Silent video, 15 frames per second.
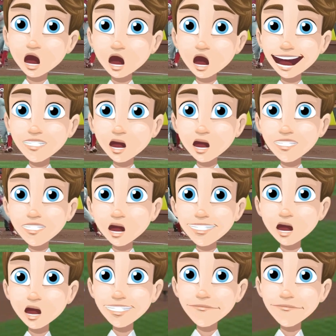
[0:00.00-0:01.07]
I guess it
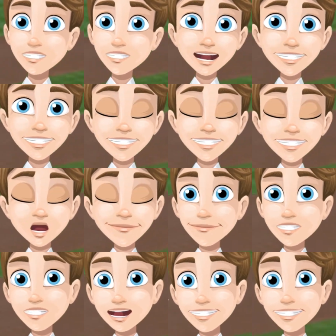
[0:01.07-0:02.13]
depends on how the team
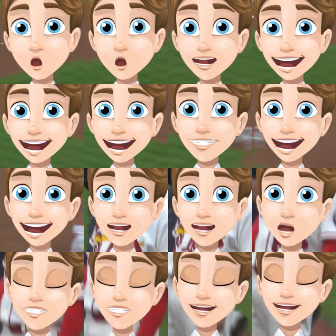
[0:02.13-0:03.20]
does, but the Cardinals are
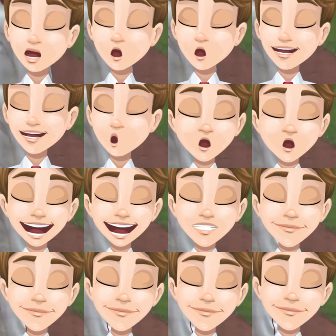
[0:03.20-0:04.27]
always a team that are in the
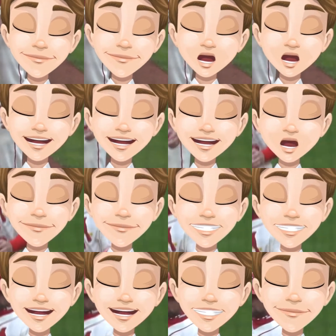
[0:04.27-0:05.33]
race, and they have a
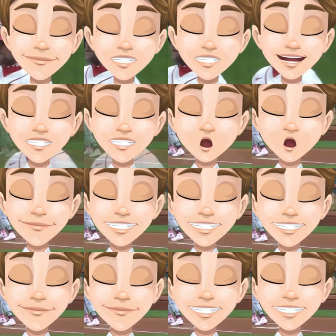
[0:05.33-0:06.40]
big first baseman in
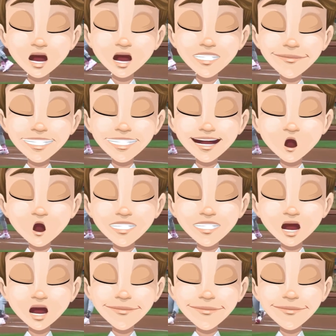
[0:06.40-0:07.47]
Paul Goldschmidt there as
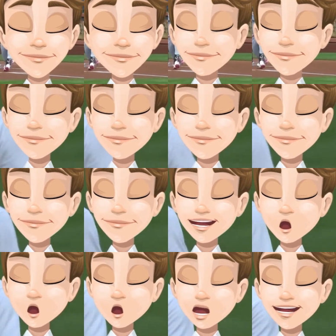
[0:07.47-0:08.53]
well.
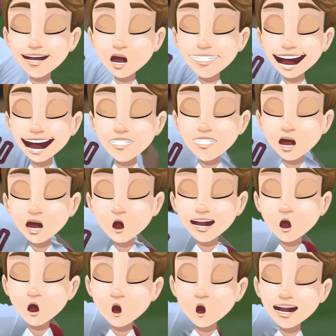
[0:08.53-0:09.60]
There will be a market out
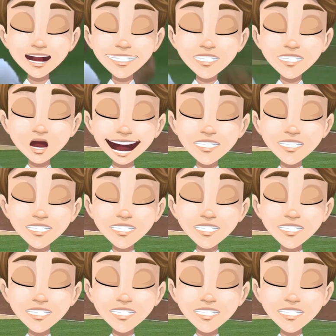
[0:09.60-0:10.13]
for Nolan, and I'm